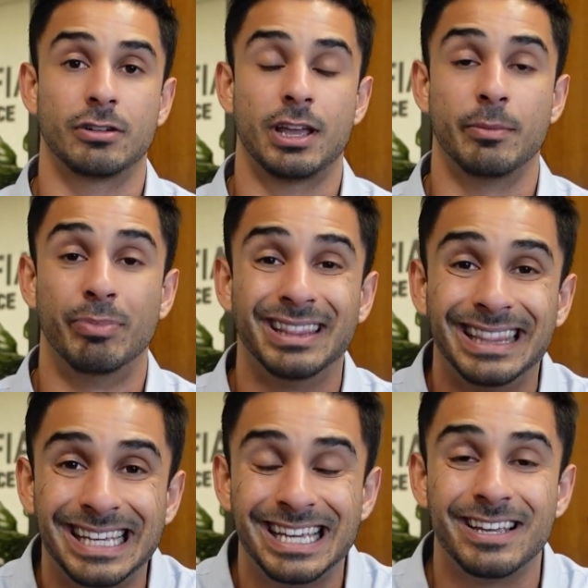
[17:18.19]
and
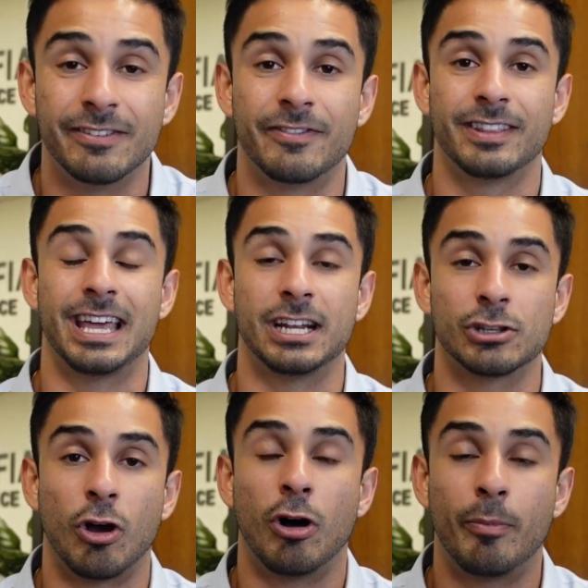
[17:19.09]
believe that
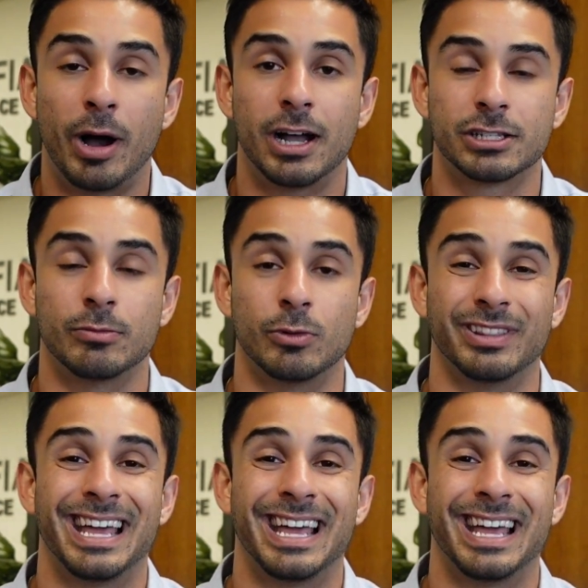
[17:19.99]
it's all possible.